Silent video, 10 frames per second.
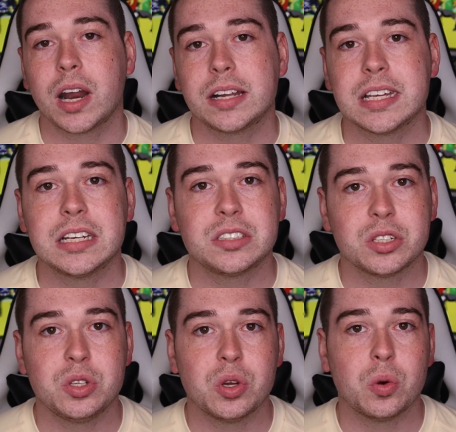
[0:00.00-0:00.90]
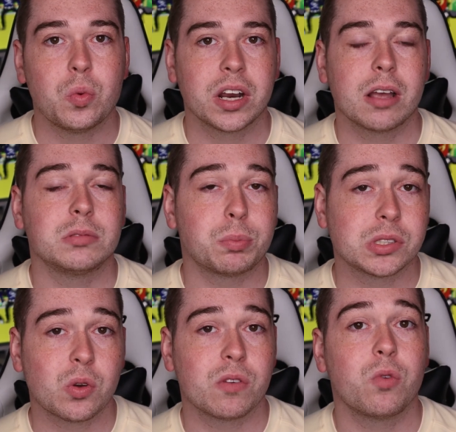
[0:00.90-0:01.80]
what I needed to do when it comes to
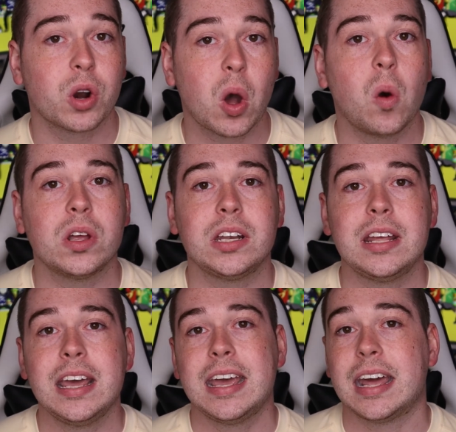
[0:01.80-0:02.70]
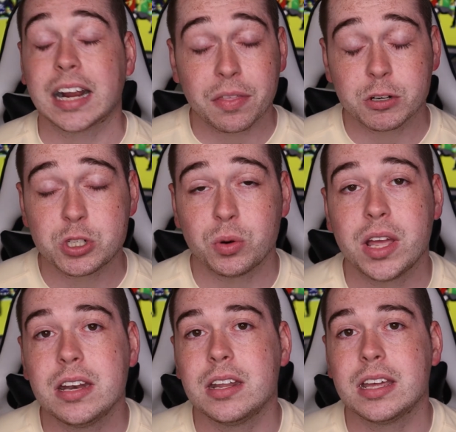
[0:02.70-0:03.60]
Persona 4 Golden, and I got the true
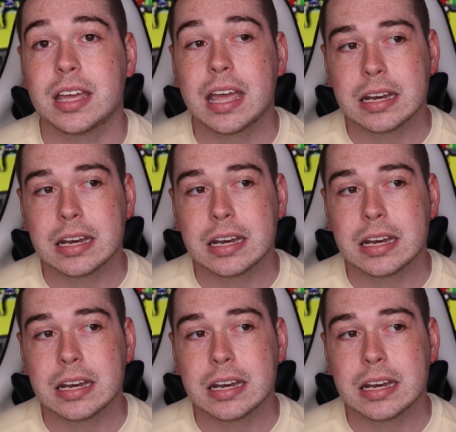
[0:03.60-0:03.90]
ending.